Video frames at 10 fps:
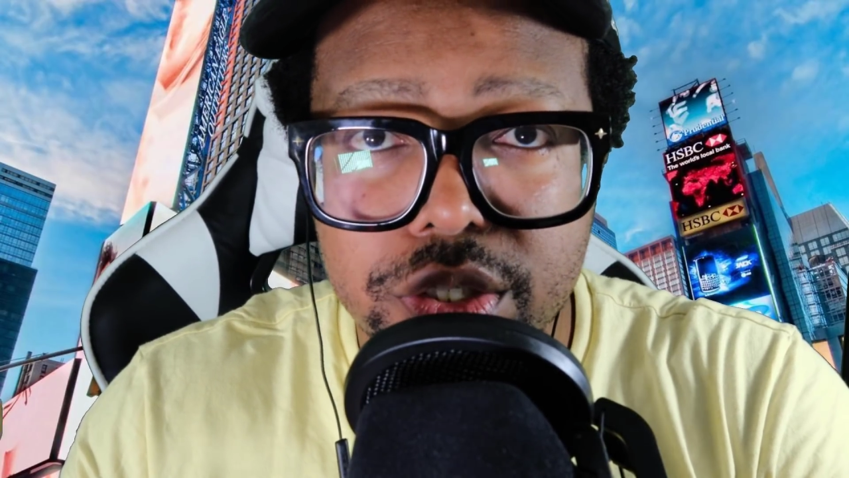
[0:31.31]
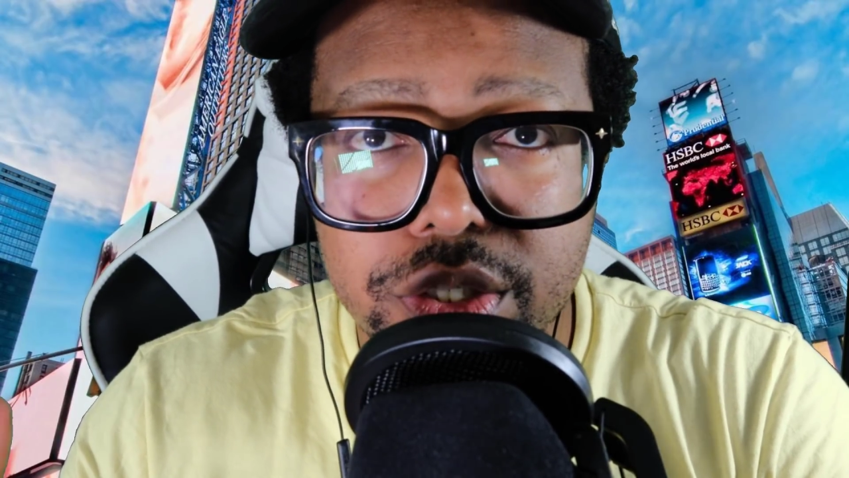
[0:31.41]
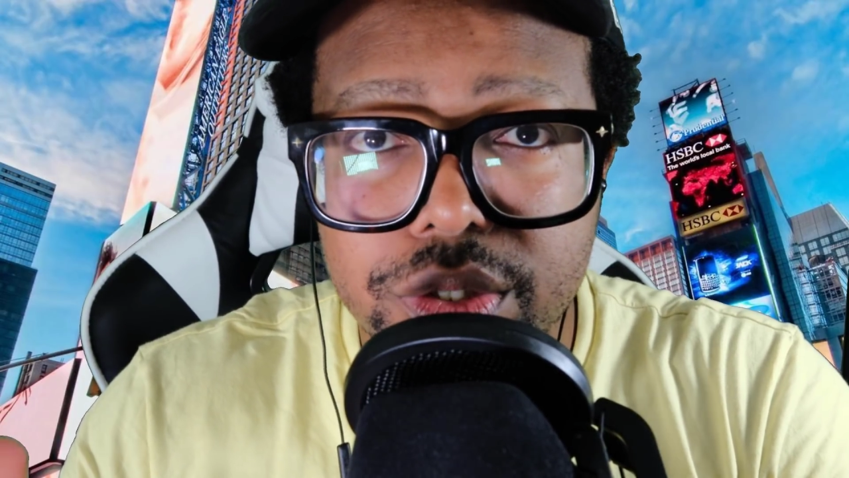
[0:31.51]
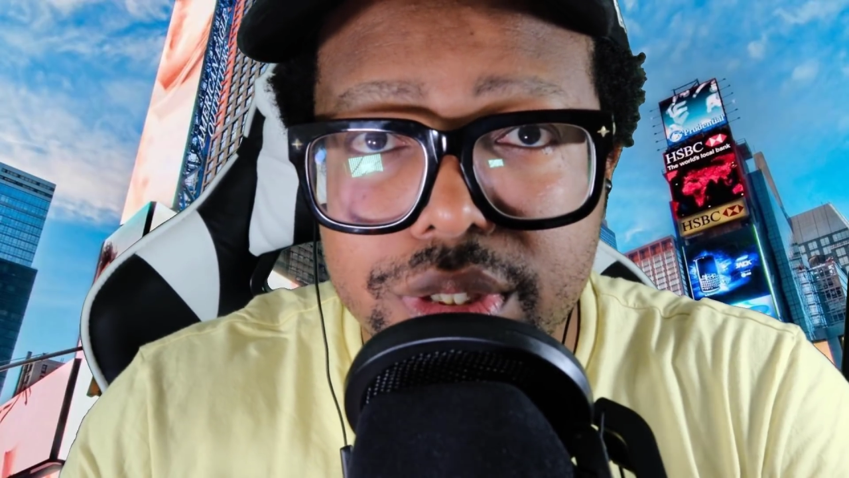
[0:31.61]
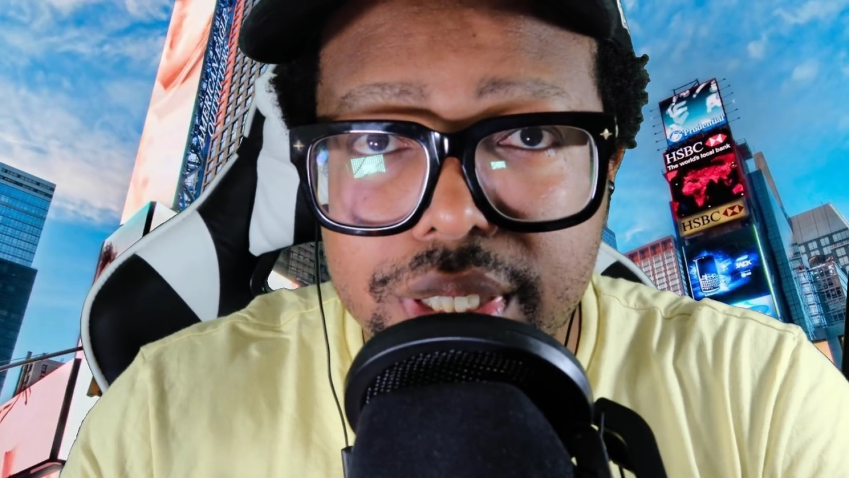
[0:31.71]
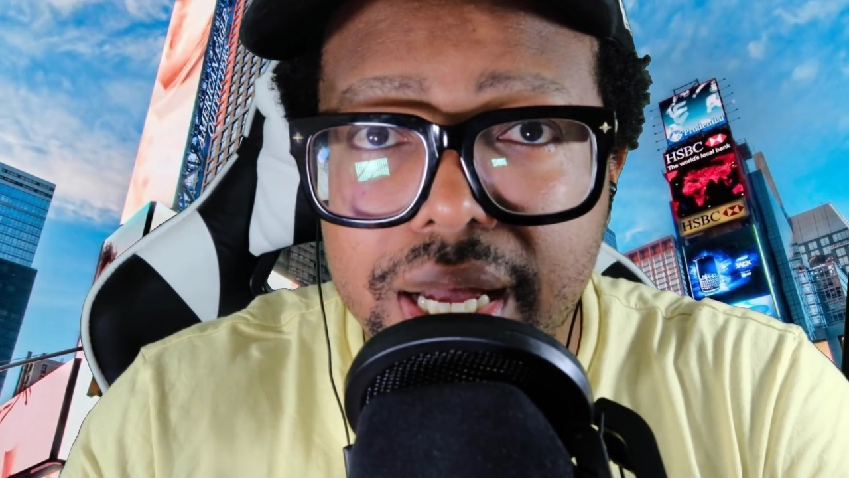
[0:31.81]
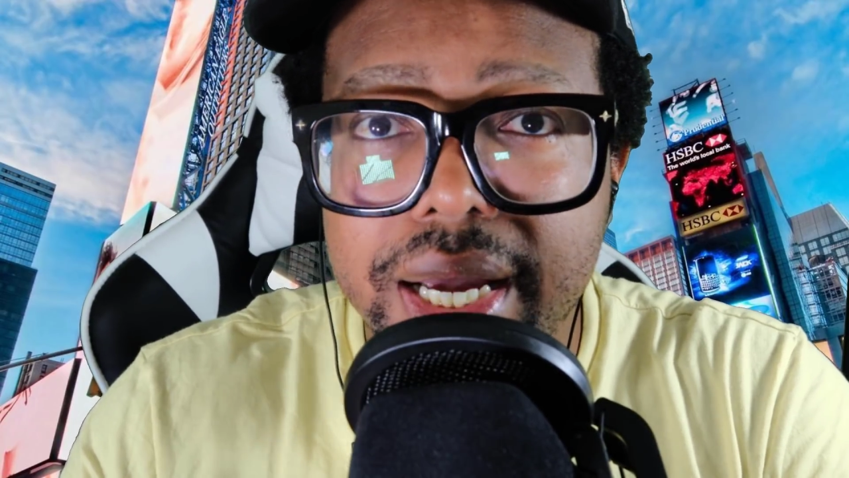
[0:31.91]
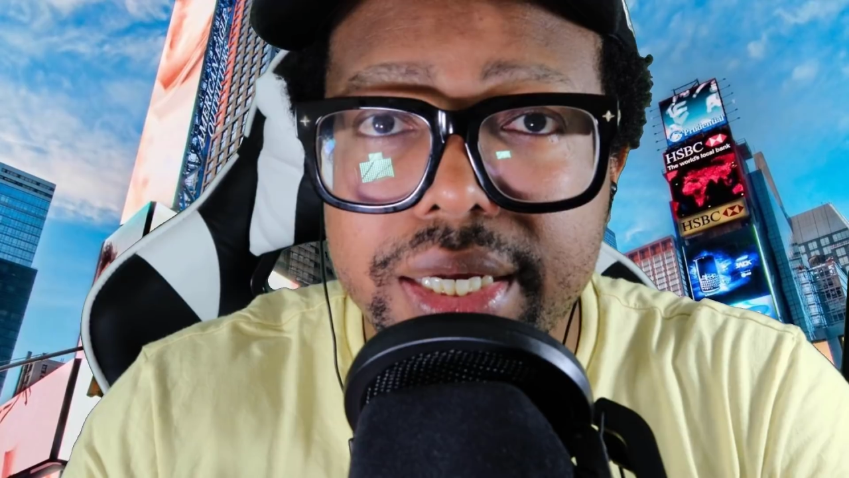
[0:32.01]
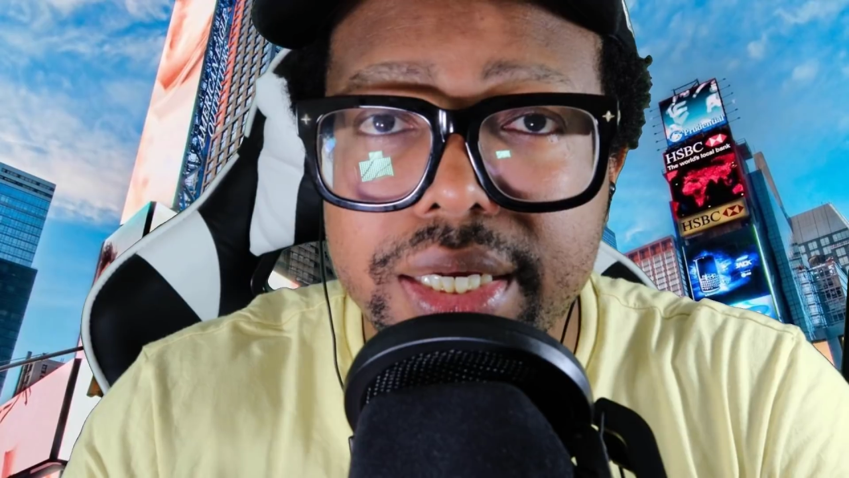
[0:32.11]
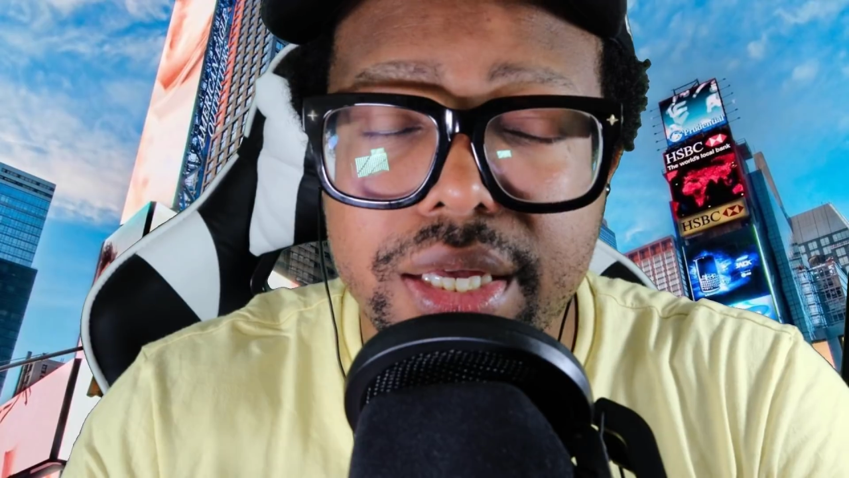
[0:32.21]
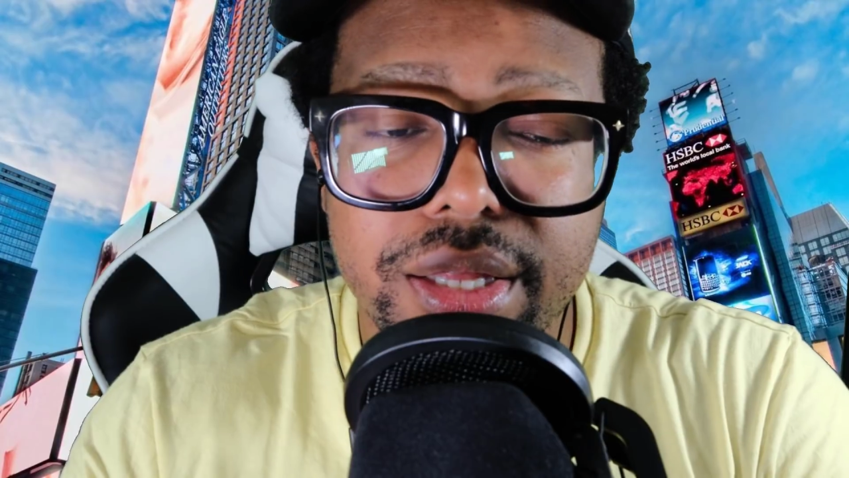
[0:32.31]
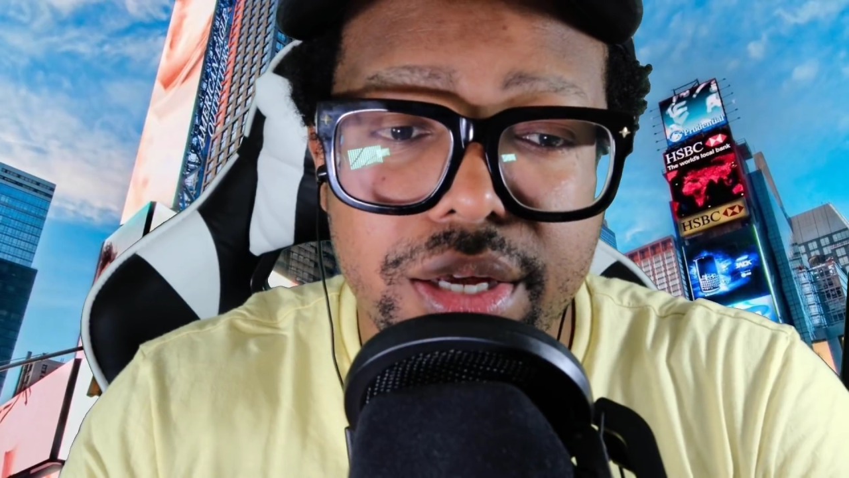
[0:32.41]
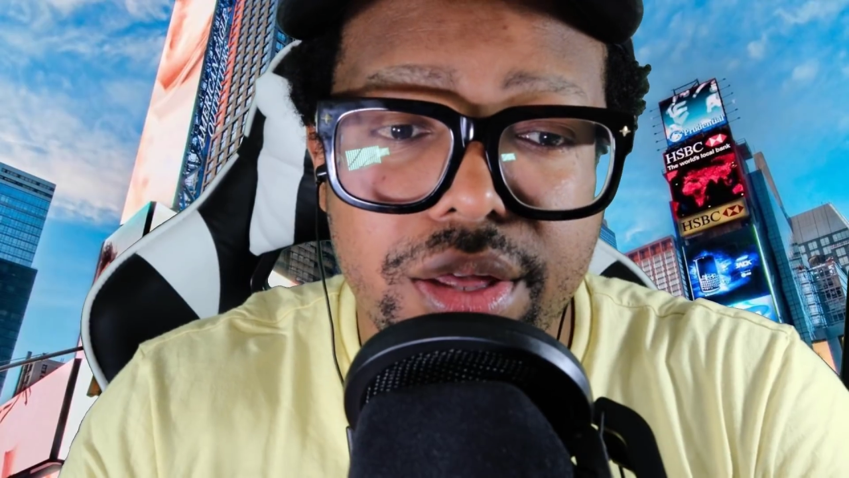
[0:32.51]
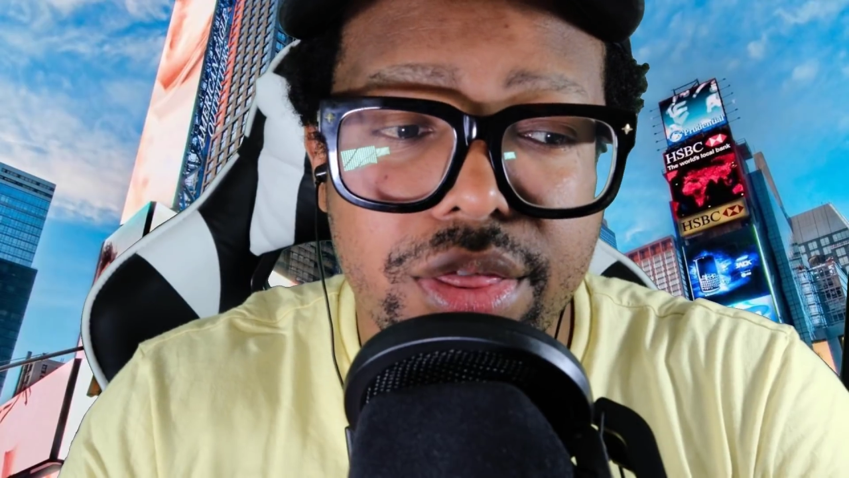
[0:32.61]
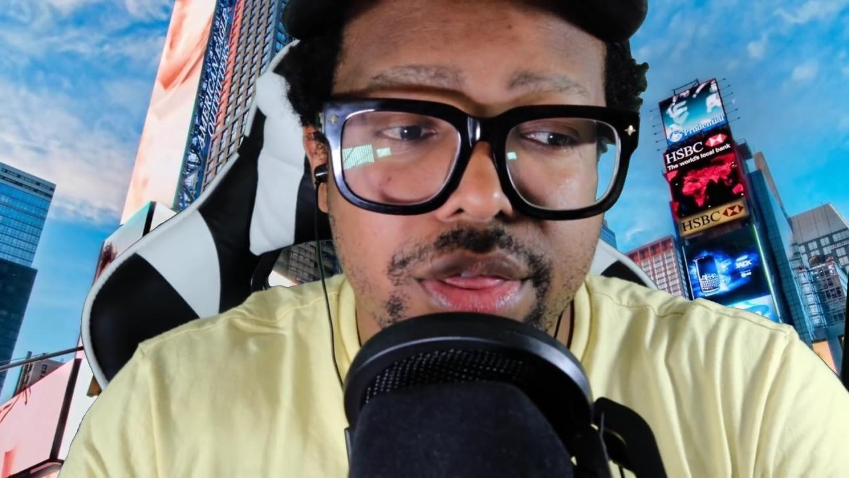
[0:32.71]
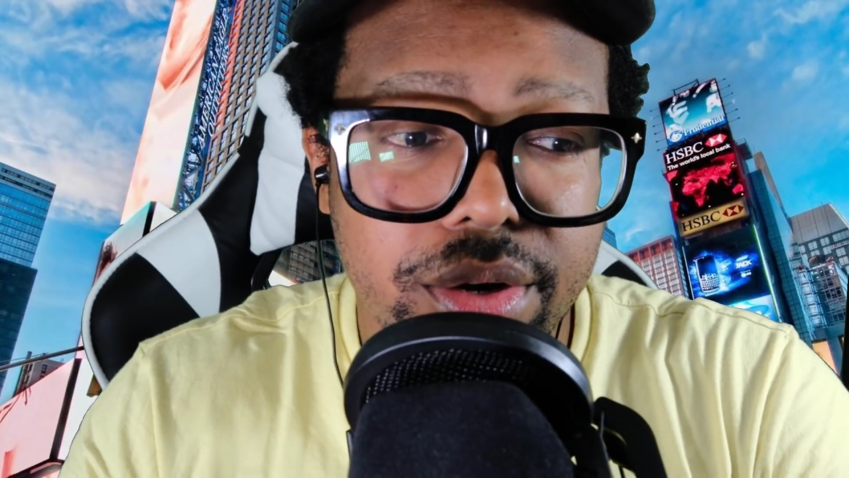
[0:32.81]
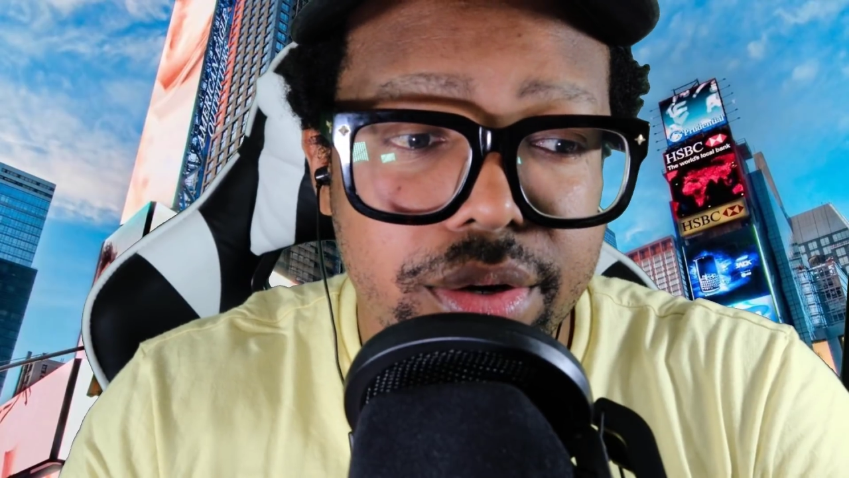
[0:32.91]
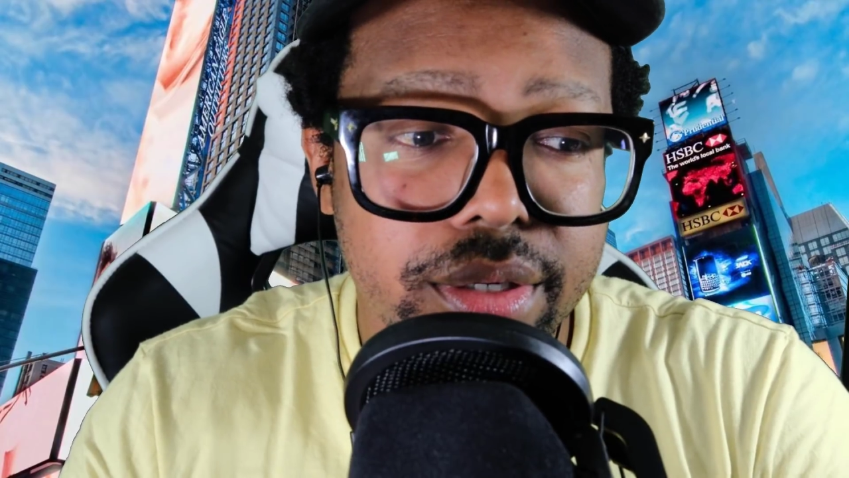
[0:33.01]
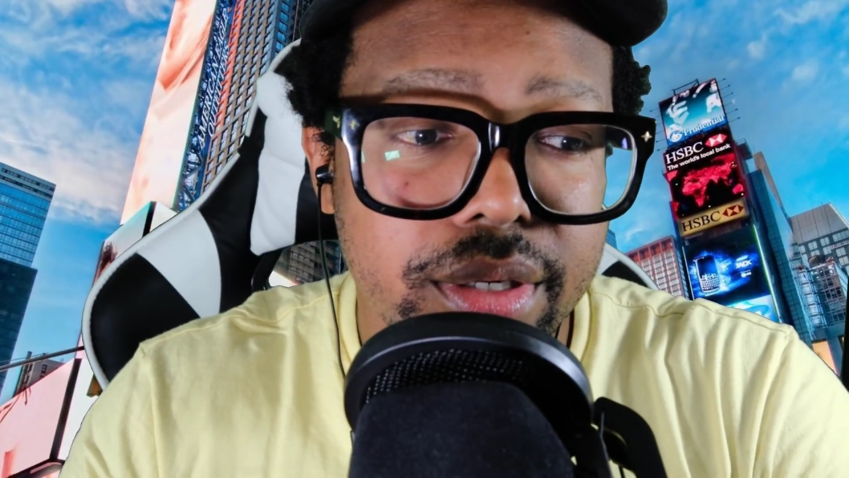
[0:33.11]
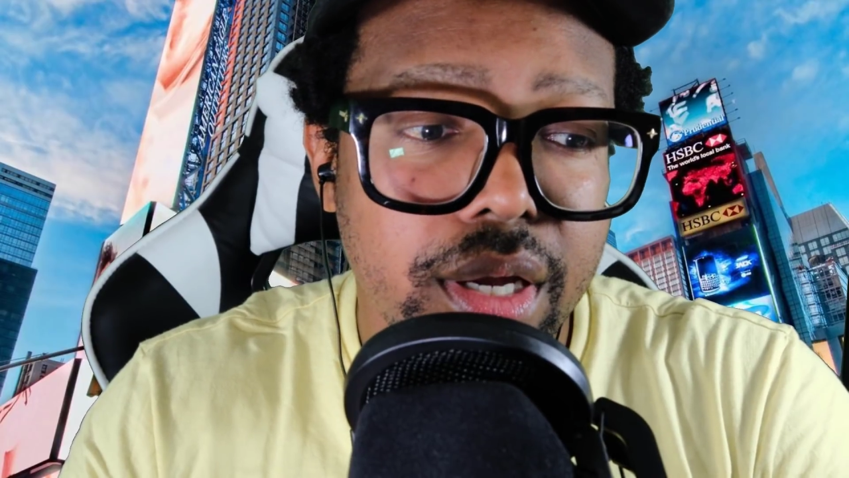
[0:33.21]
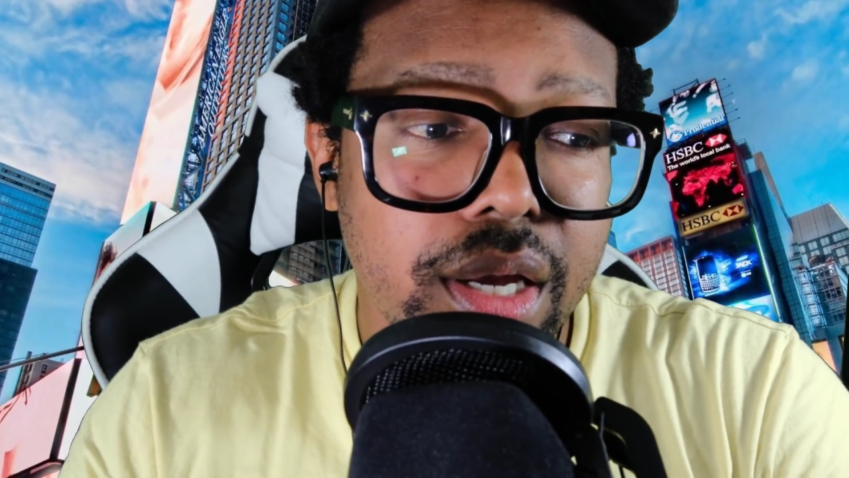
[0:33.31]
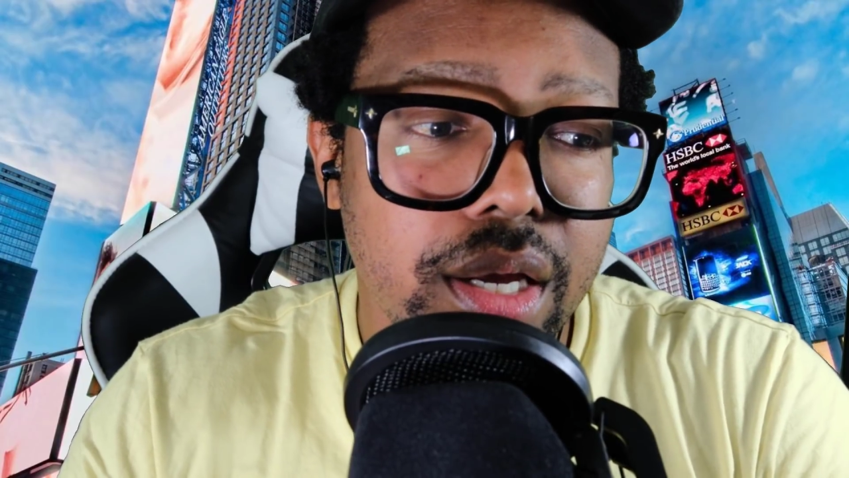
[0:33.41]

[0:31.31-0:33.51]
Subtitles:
July the 3rd